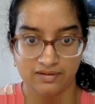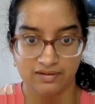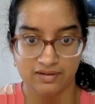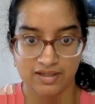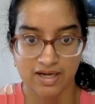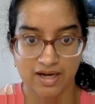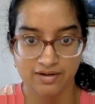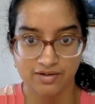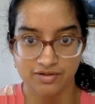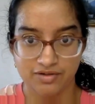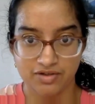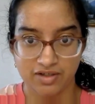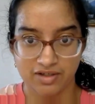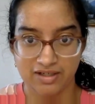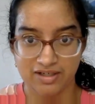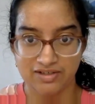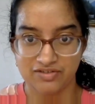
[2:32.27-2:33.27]
Yeah, your
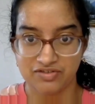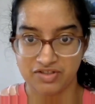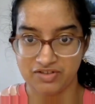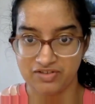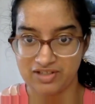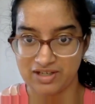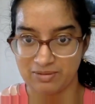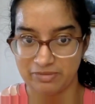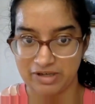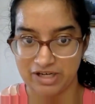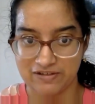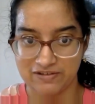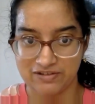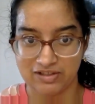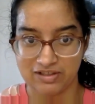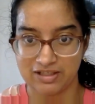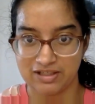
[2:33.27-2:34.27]
journey is just
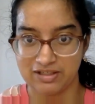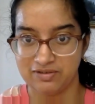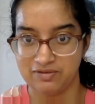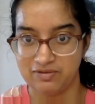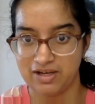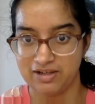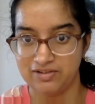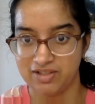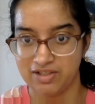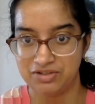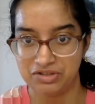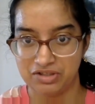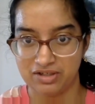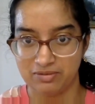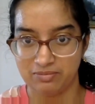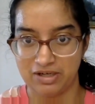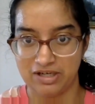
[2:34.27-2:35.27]
amazing. Like you've had such
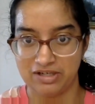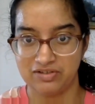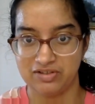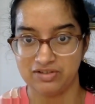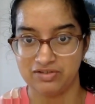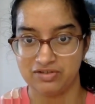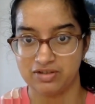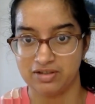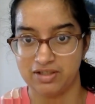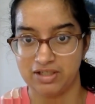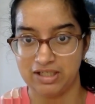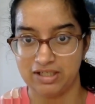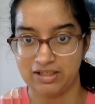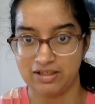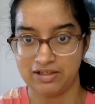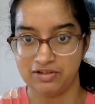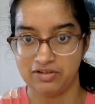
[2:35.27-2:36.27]
an amazing
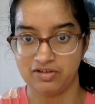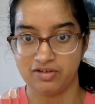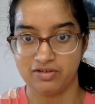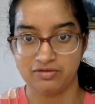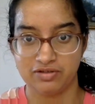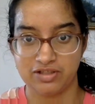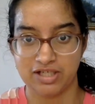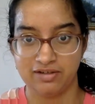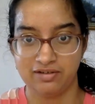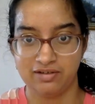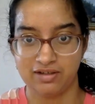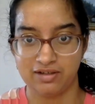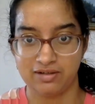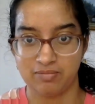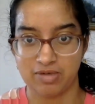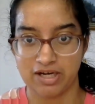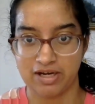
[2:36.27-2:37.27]
journey. Like you got
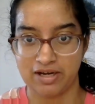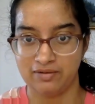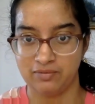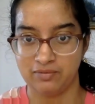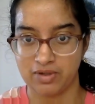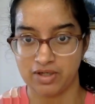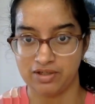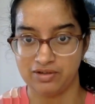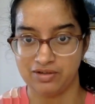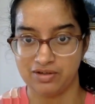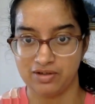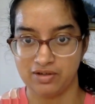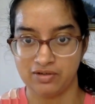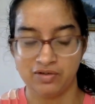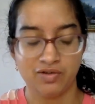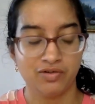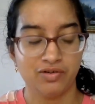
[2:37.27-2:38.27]
rejected by NY.
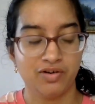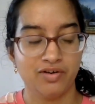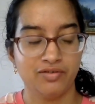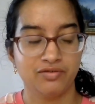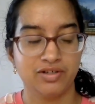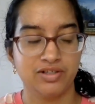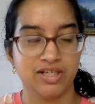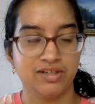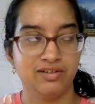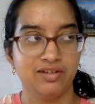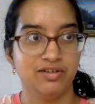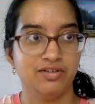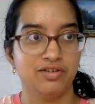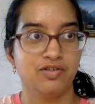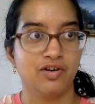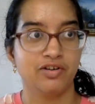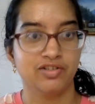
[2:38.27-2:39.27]
No, not
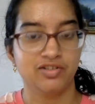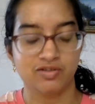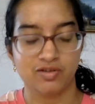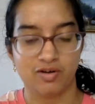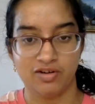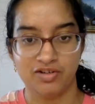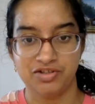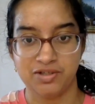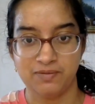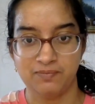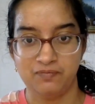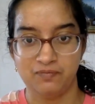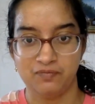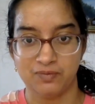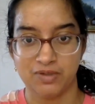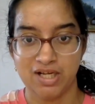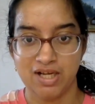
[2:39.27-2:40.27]
rejected. You got a scholarship
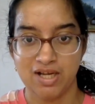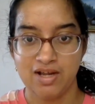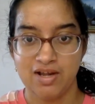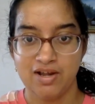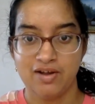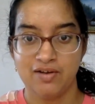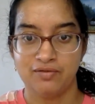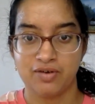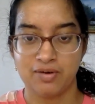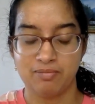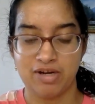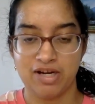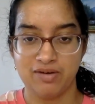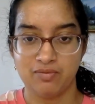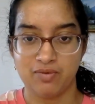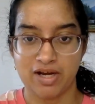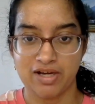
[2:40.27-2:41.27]
from
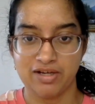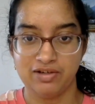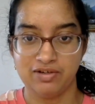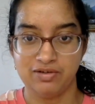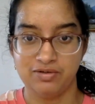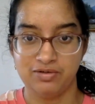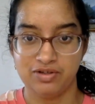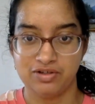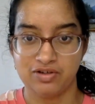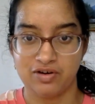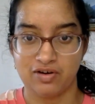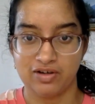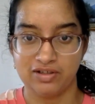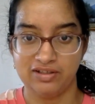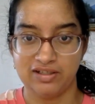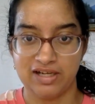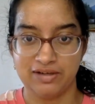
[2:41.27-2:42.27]
NYU. You
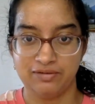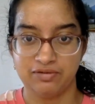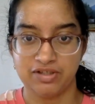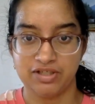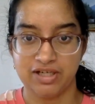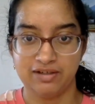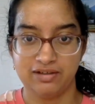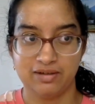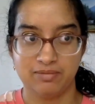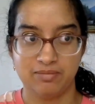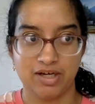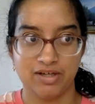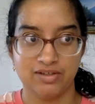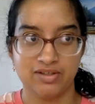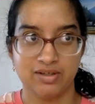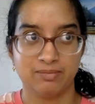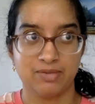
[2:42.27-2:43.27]
got like rejected
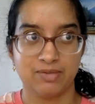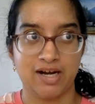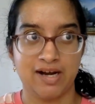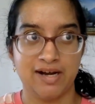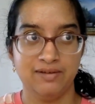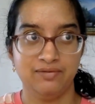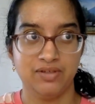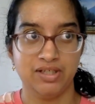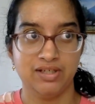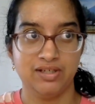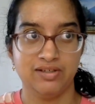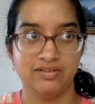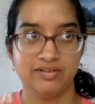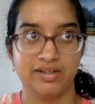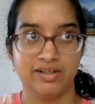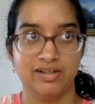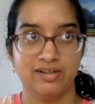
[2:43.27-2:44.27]
by some
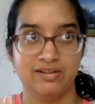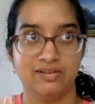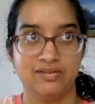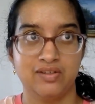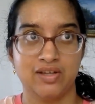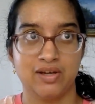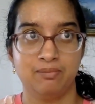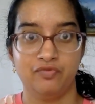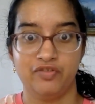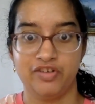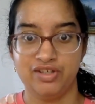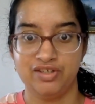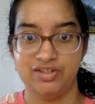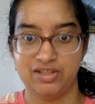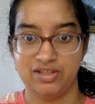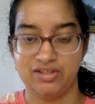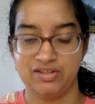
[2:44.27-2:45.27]
IVs and some
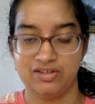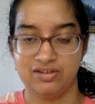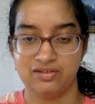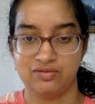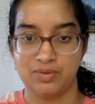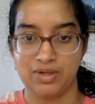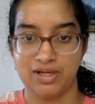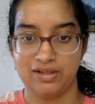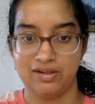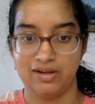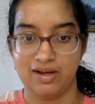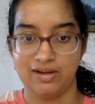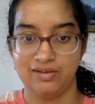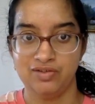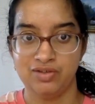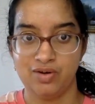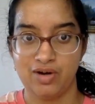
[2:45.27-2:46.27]
VCs as well.
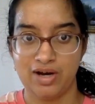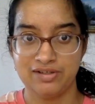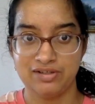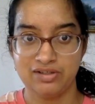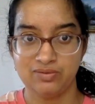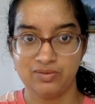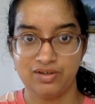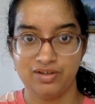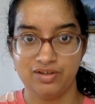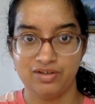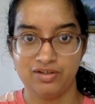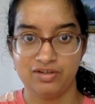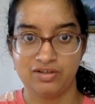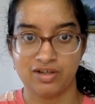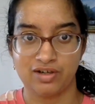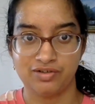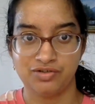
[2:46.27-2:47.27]
And so I just wanted to
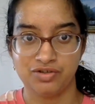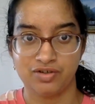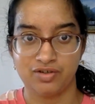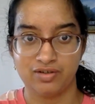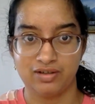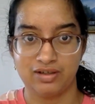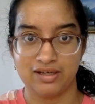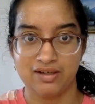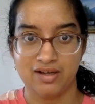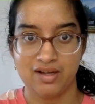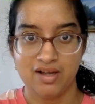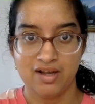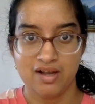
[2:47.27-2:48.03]
touch on like